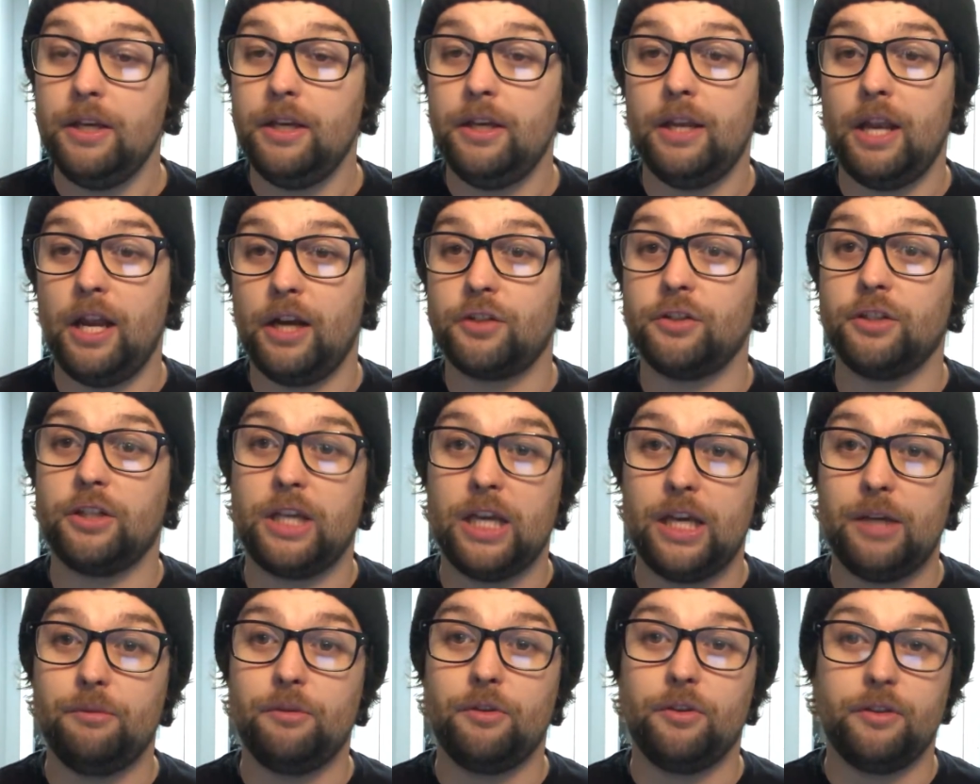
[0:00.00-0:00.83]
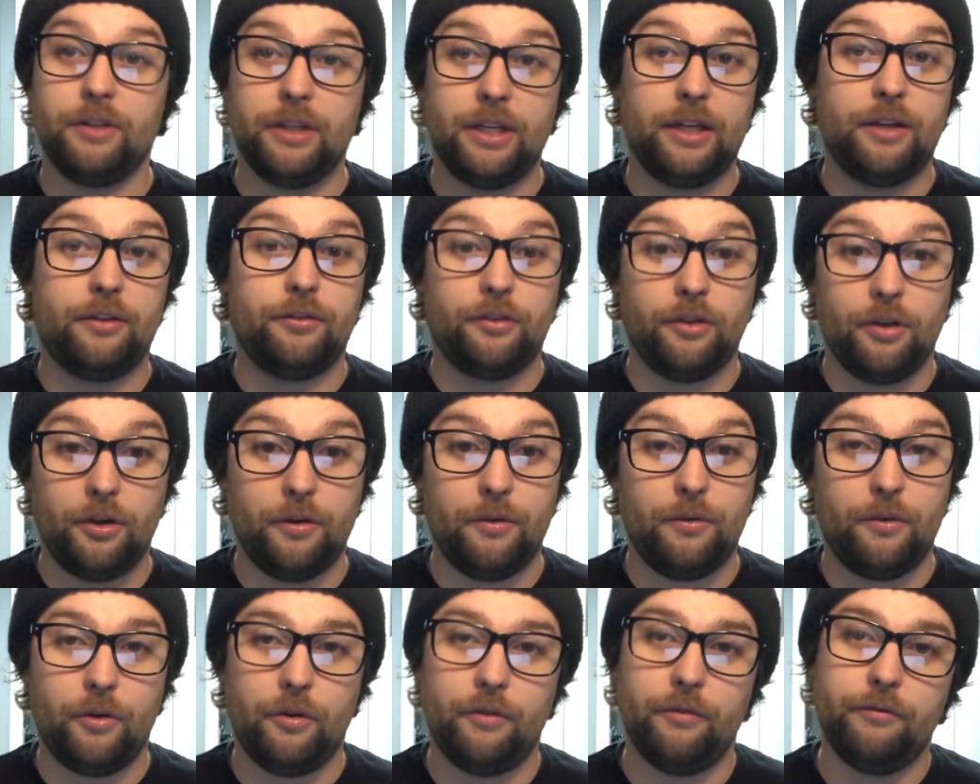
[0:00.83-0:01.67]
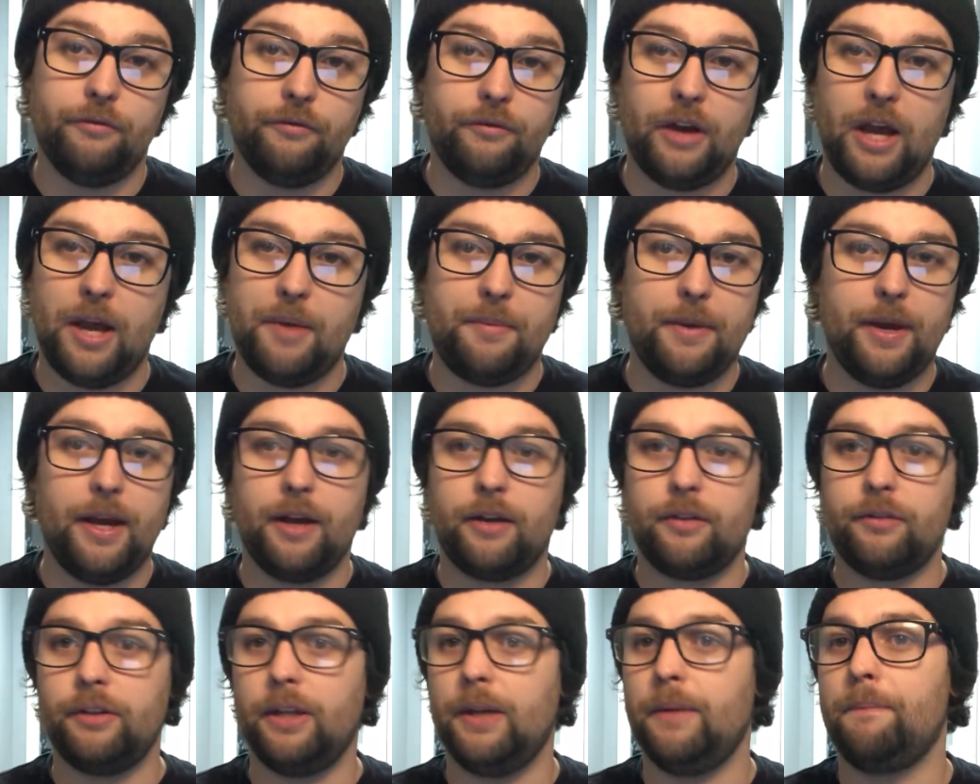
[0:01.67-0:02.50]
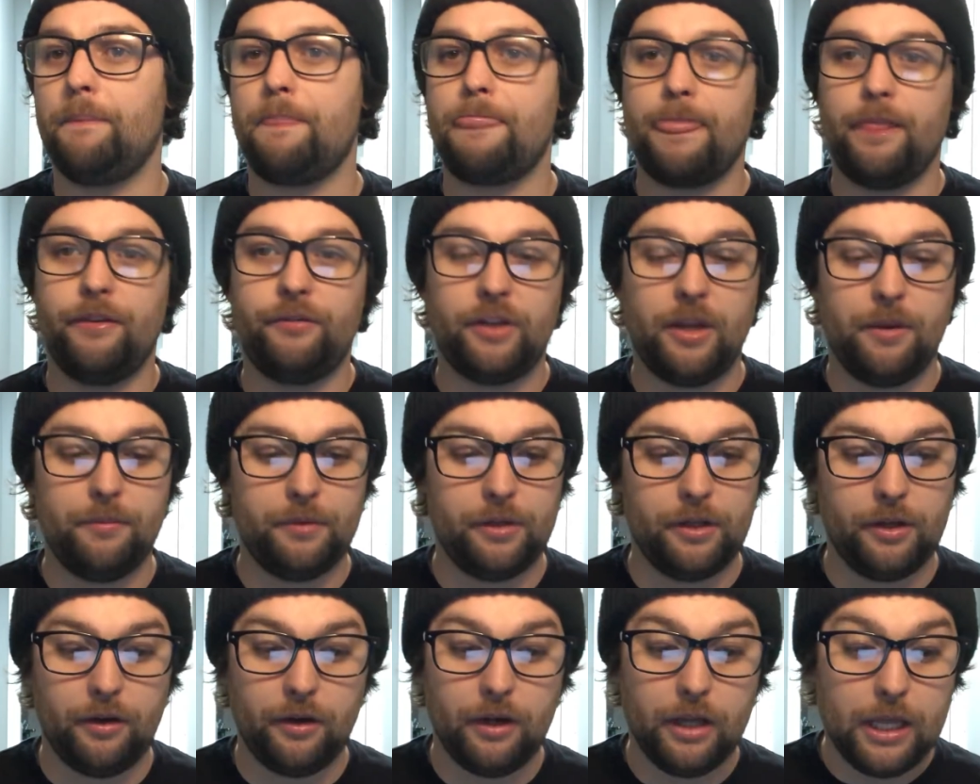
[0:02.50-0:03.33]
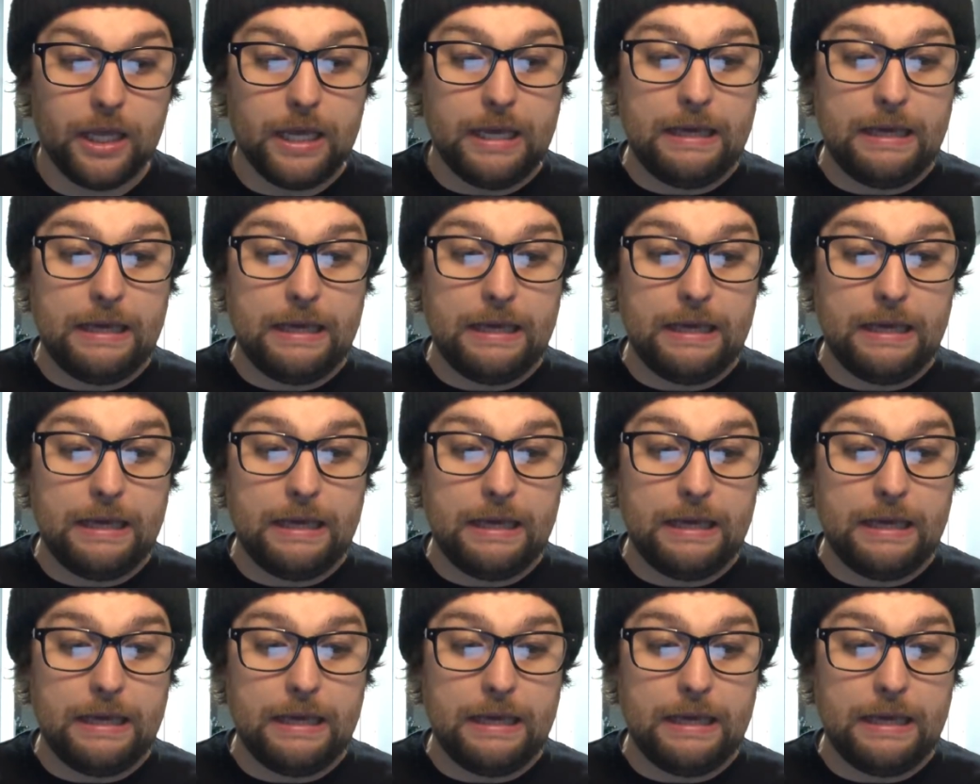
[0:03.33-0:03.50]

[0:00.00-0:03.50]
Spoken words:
It actually came with a Link, so or Vipec, same deal.